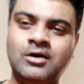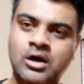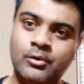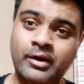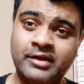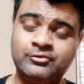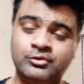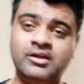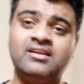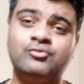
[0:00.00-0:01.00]
All right, so
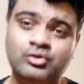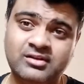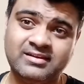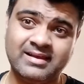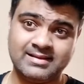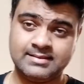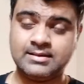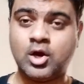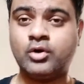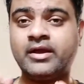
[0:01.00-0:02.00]
those, those are the
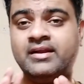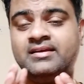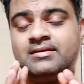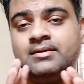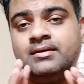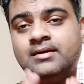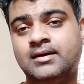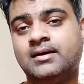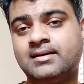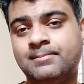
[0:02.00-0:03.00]
organic
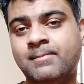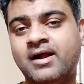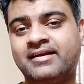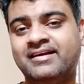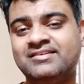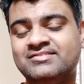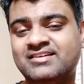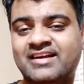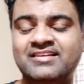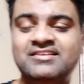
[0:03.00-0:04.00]
uh, marketing
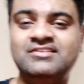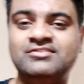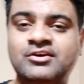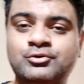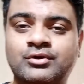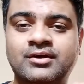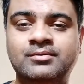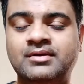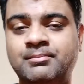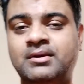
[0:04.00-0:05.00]
strategies that you
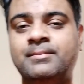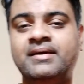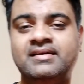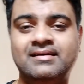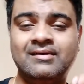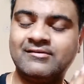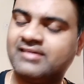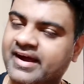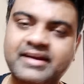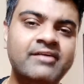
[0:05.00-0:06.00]
can implement
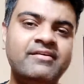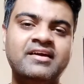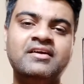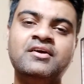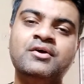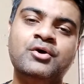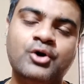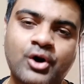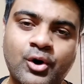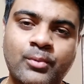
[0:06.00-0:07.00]
right away
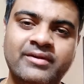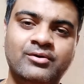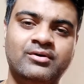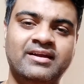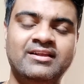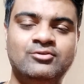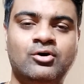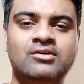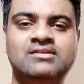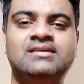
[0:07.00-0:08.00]
uh, without any
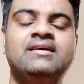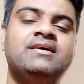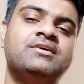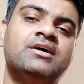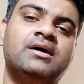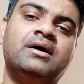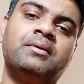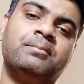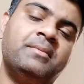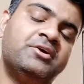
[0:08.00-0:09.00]
thought.
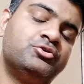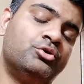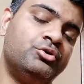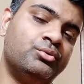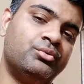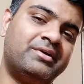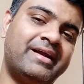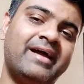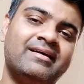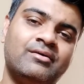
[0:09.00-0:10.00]
Uh, make sure you
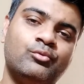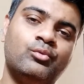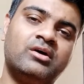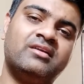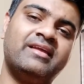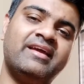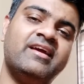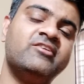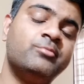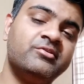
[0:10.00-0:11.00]
track what are the
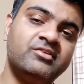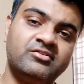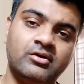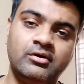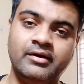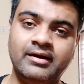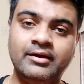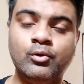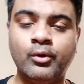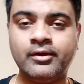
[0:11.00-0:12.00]
engagements that are really
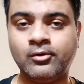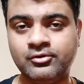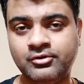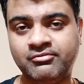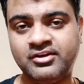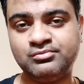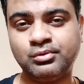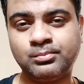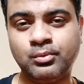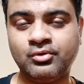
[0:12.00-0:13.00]
going on your
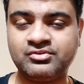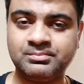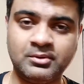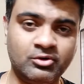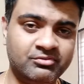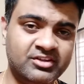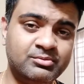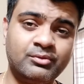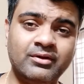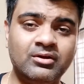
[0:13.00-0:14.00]
Facebook post because
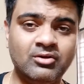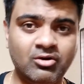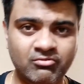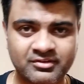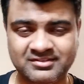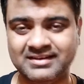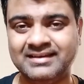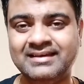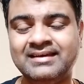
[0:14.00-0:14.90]
Facebook will obviously